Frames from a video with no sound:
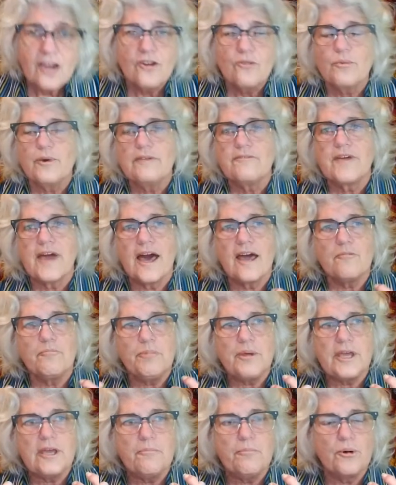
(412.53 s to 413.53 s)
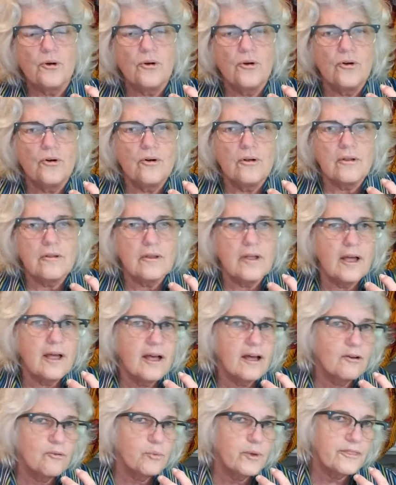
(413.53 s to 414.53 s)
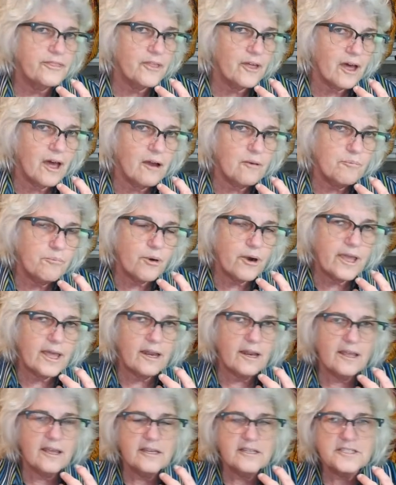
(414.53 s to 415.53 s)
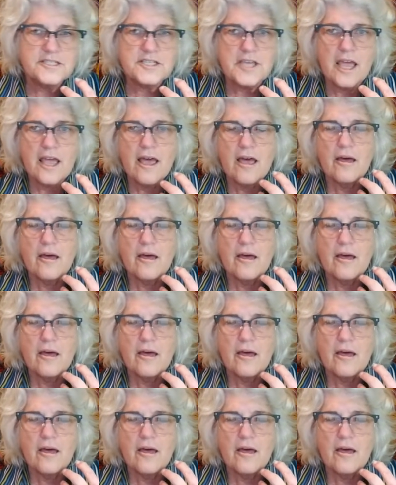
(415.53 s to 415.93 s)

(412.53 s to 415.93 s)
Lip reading: We've got people with umbrellas,